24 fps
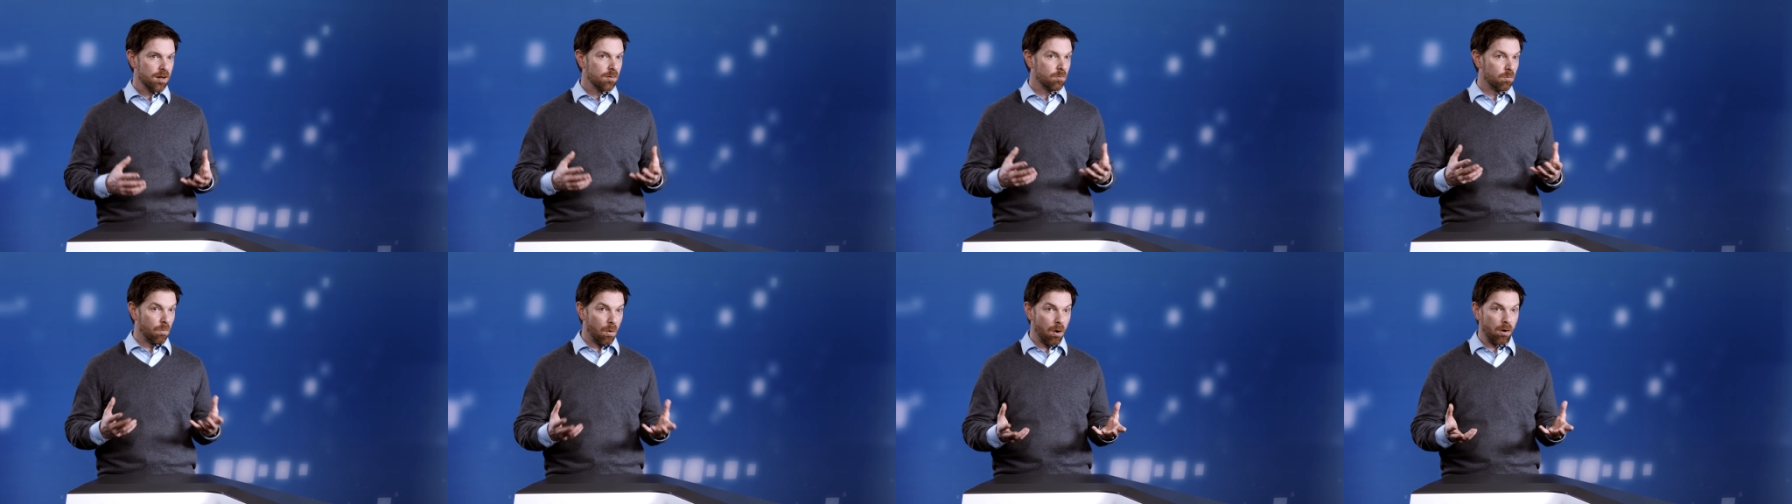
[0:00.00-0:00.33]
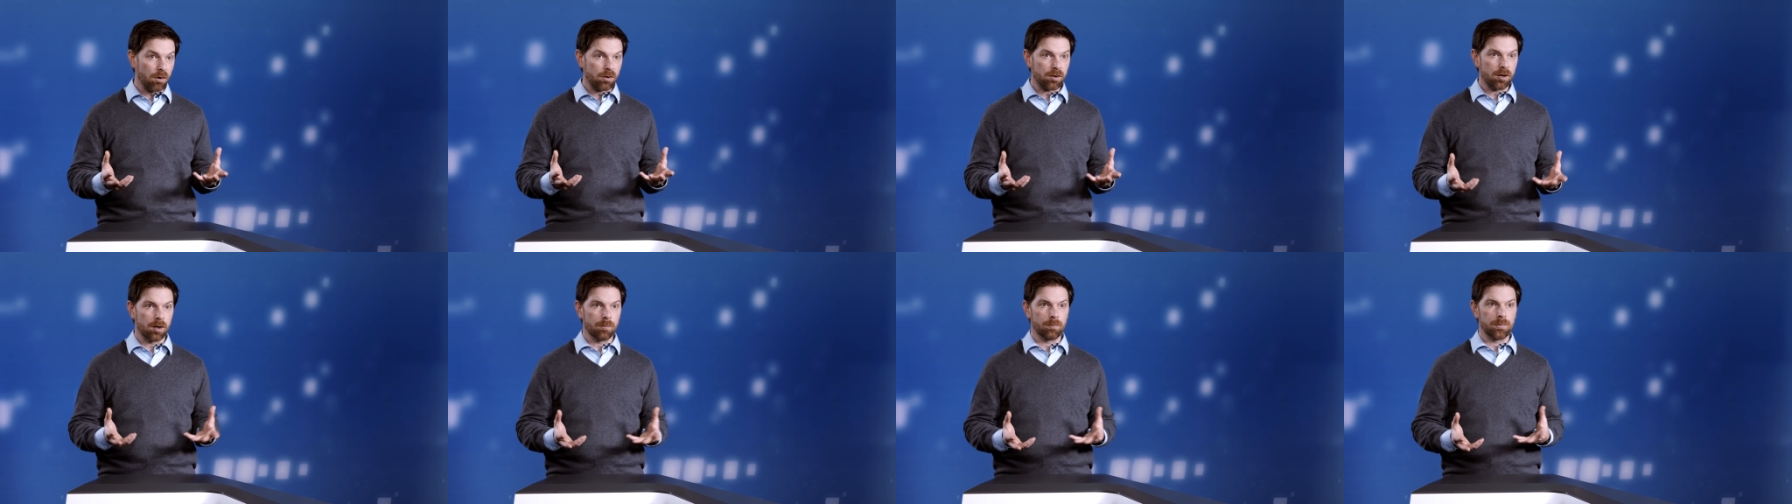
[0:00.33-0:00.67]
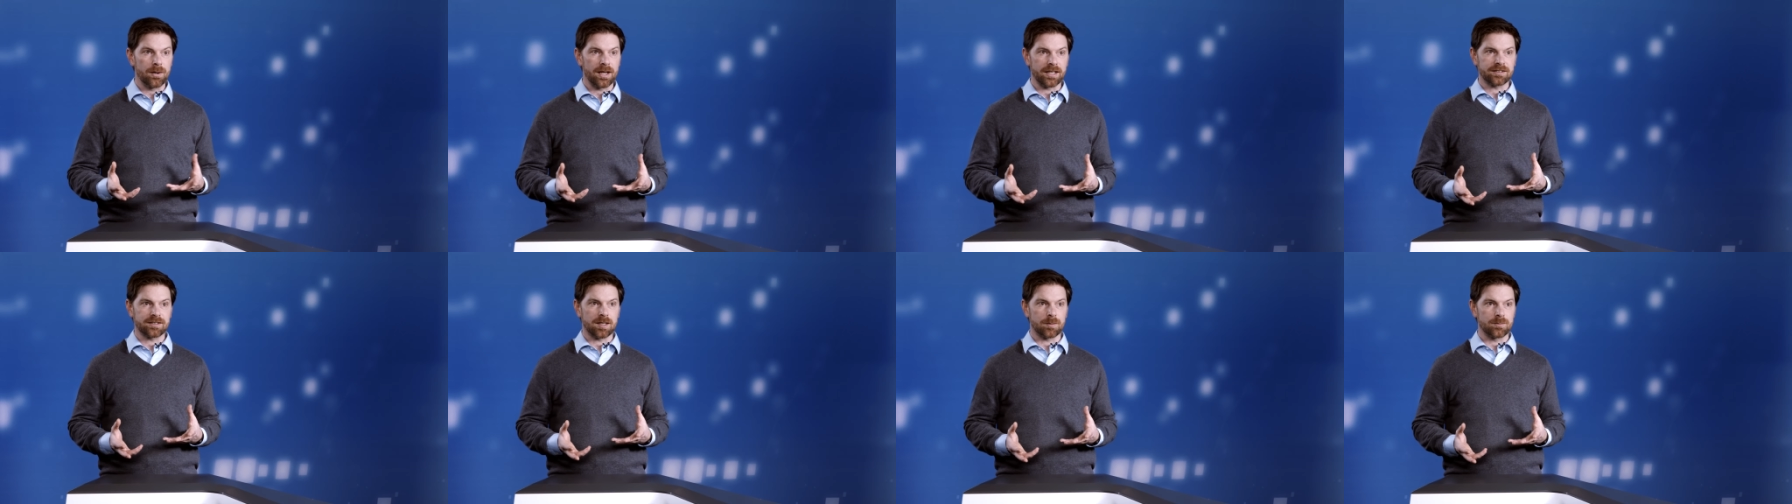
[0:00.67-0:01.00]
More
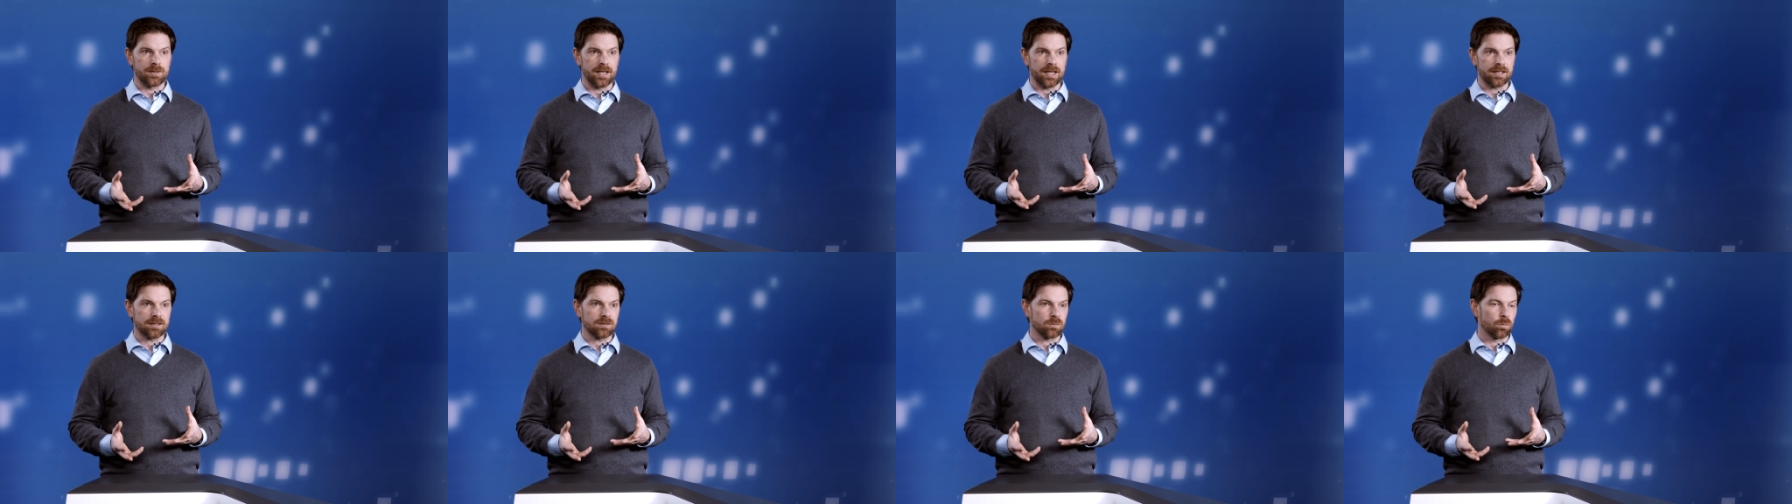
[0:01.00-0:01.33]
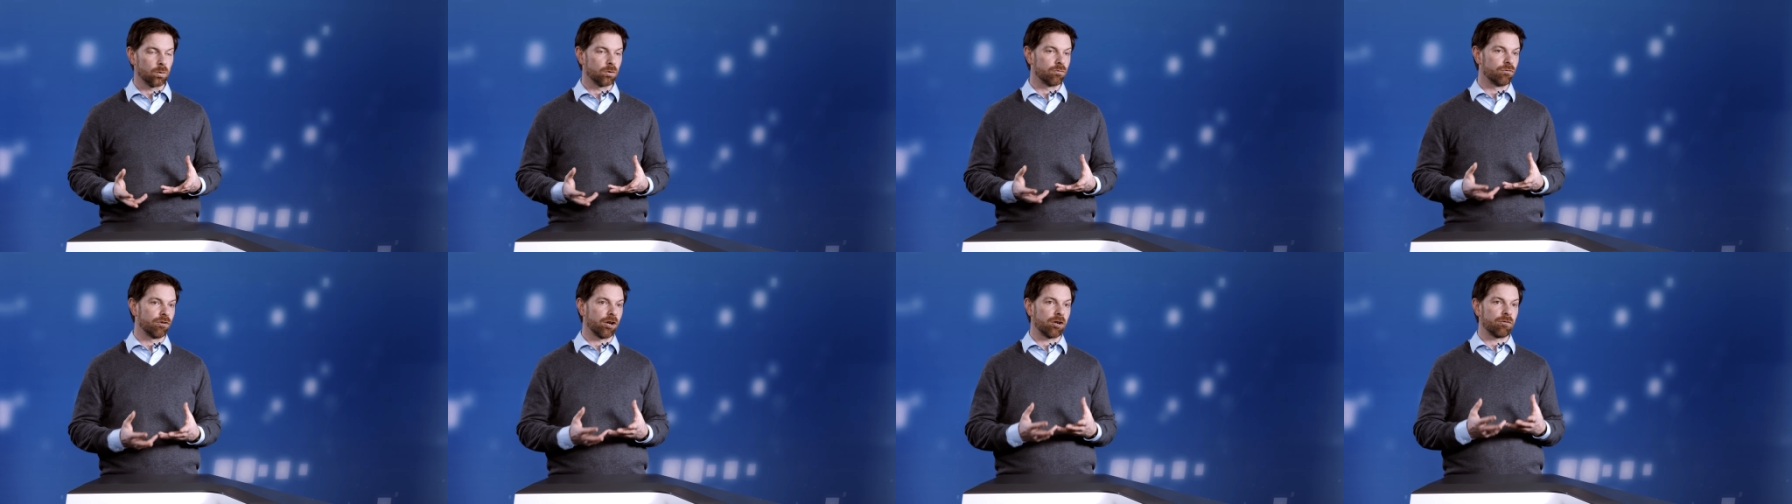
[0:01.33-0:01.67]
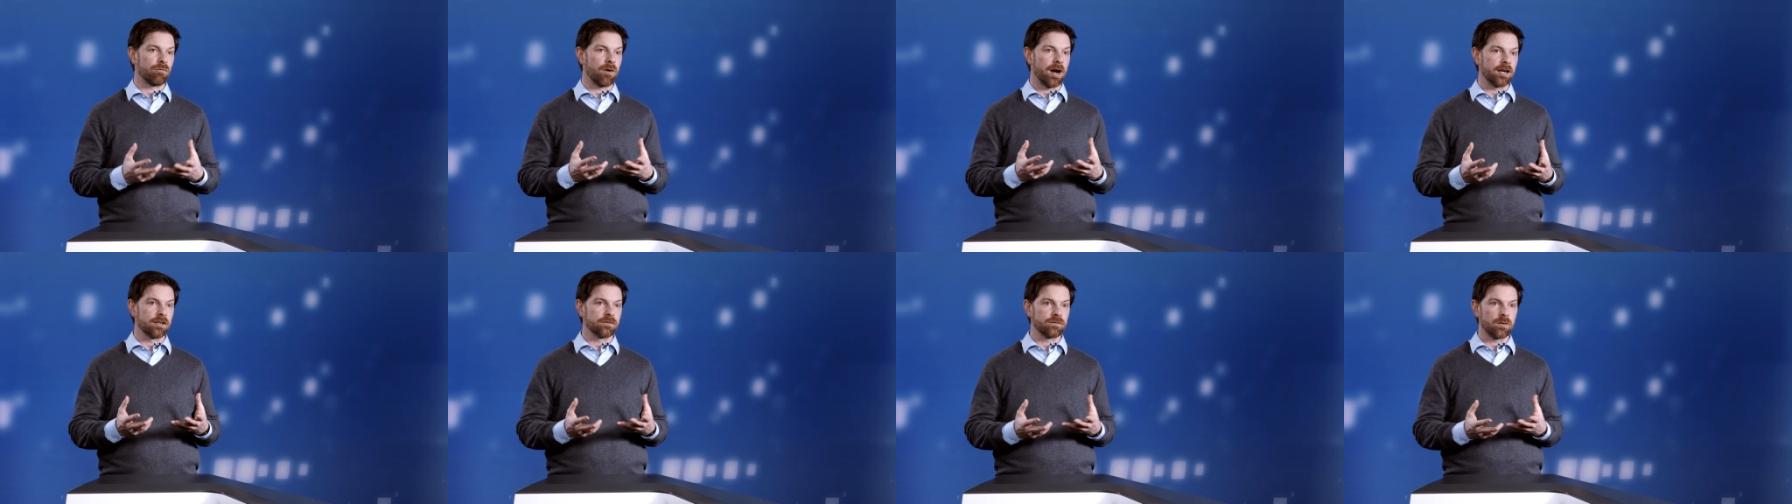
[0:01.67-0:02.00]
complex subjects would
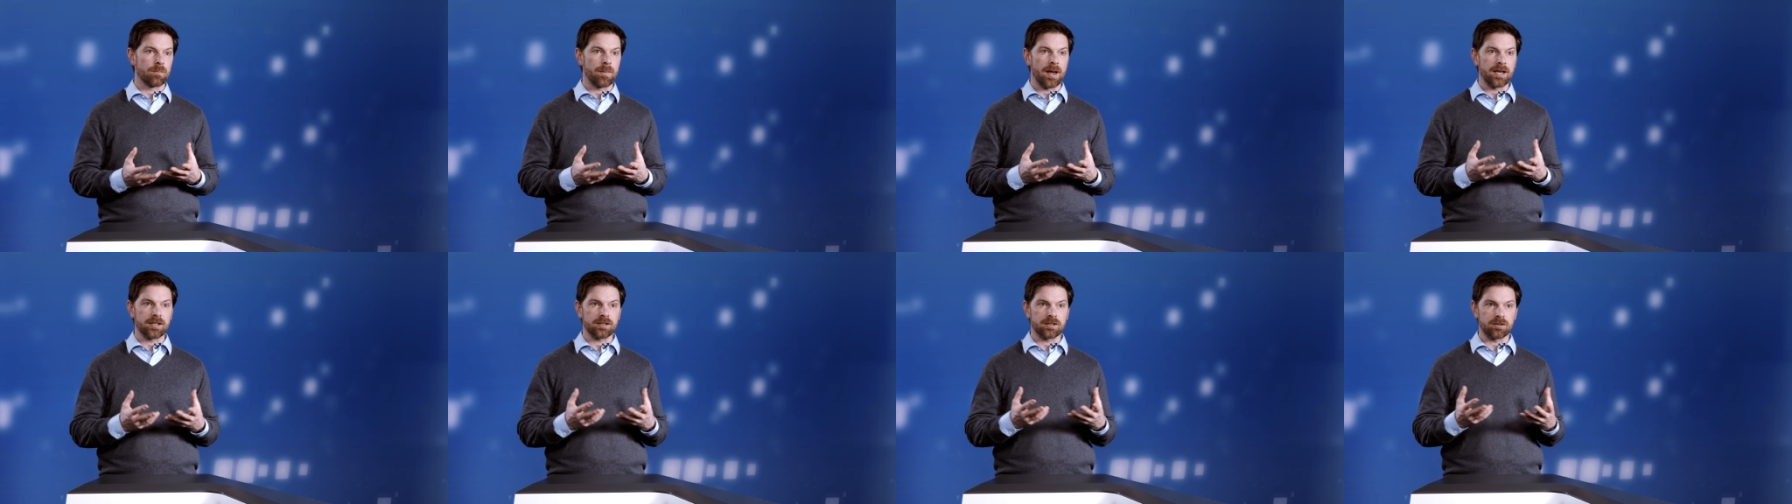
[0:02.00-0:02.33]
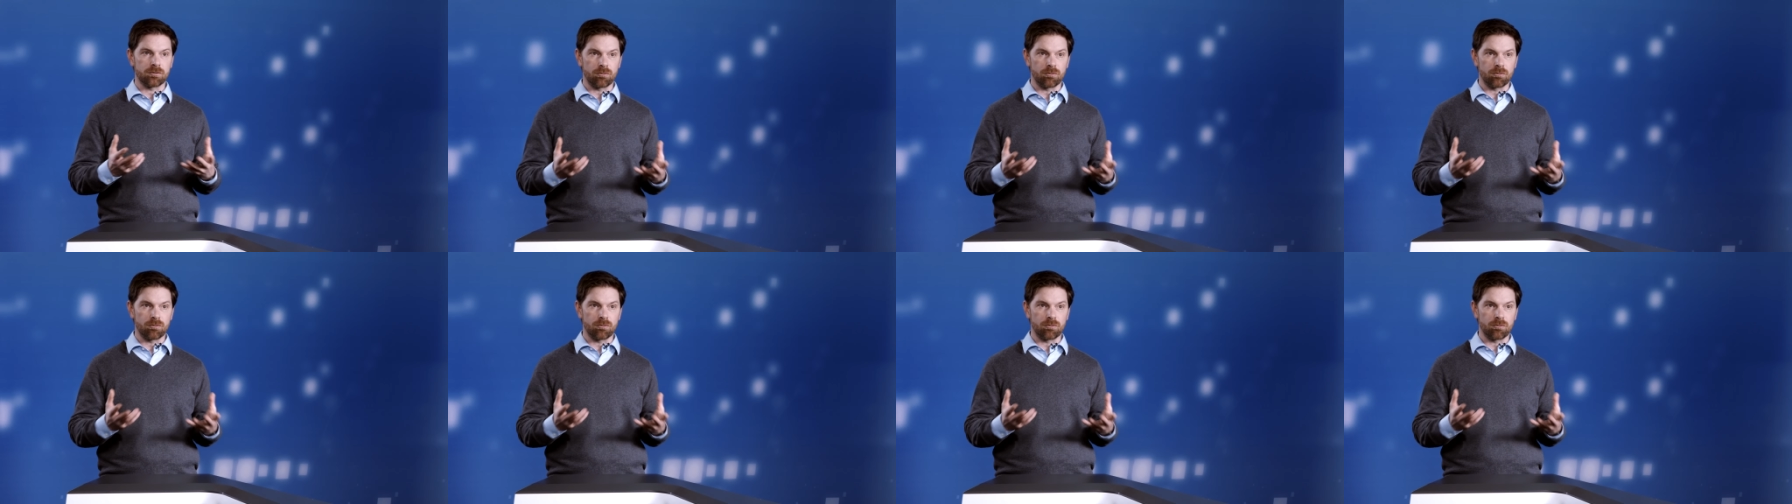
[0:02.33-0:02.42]
require information